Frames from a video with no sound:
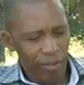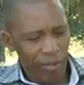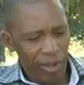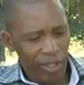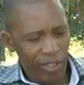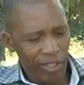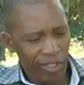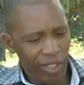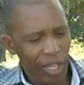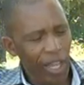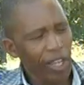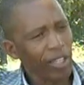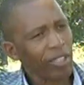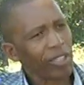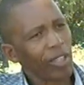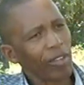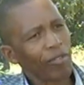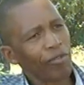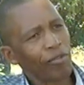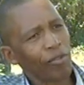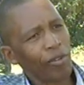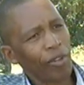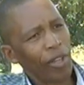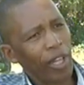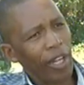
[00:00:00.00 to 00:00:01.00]
is
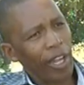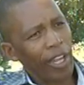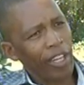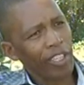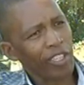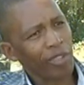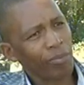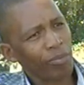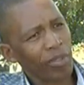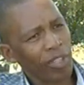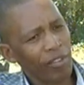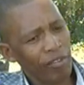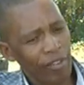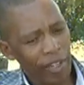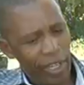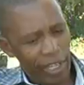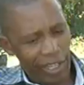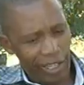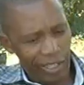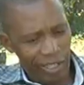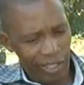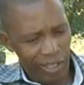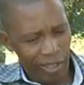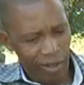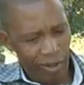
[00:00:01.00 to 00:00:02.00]
catered for the less
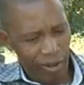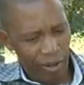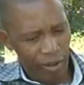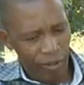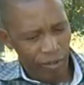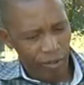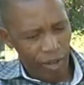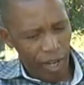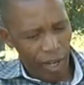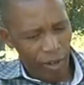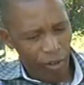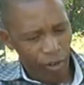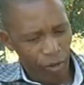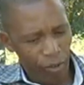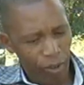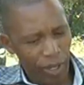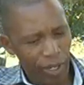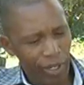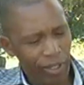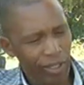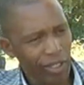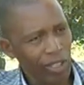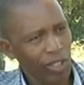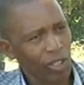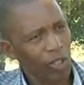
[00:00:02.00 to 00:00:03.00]
privileged of our
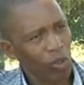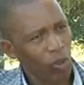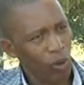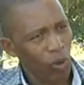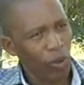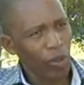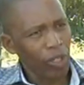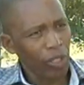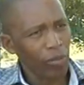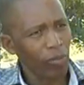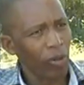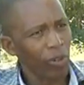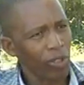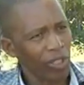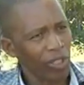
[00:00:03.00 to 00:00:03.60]
communities or remote